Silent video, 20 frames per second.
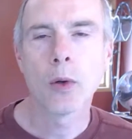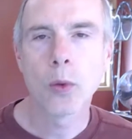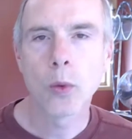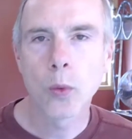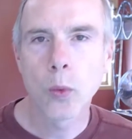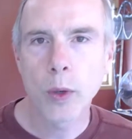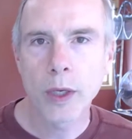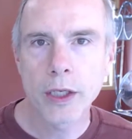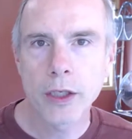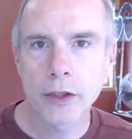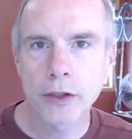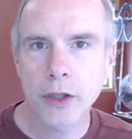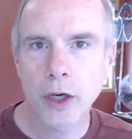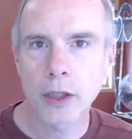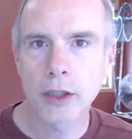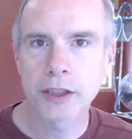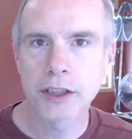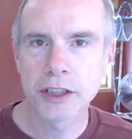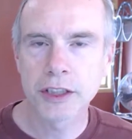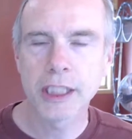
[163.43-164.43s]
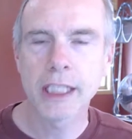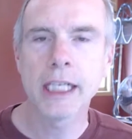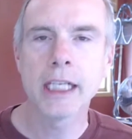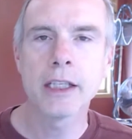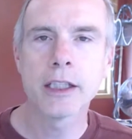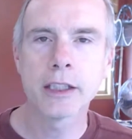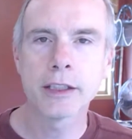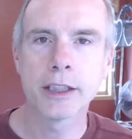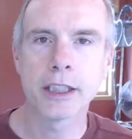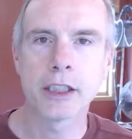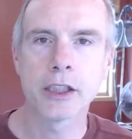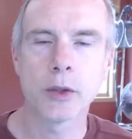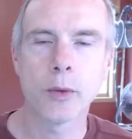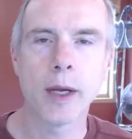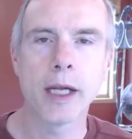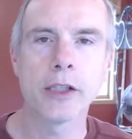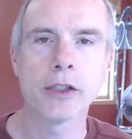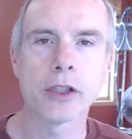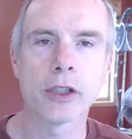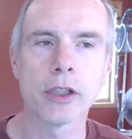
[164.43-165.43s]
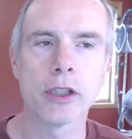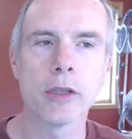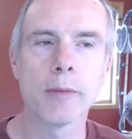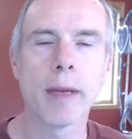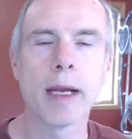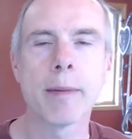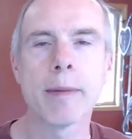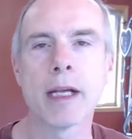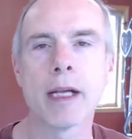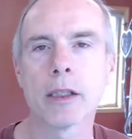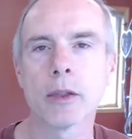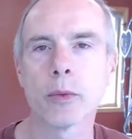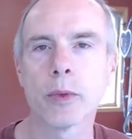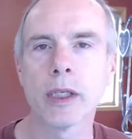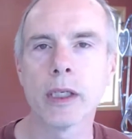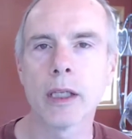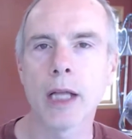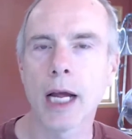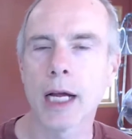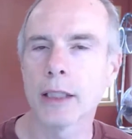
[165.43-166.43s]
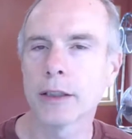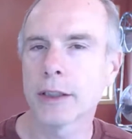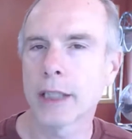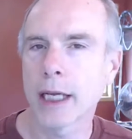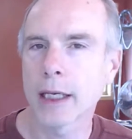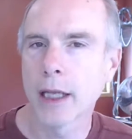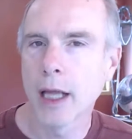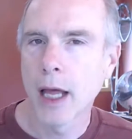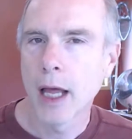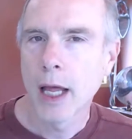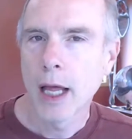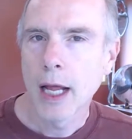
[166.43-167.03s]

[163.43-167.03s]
When you start seeing the situation, you may be able to realize that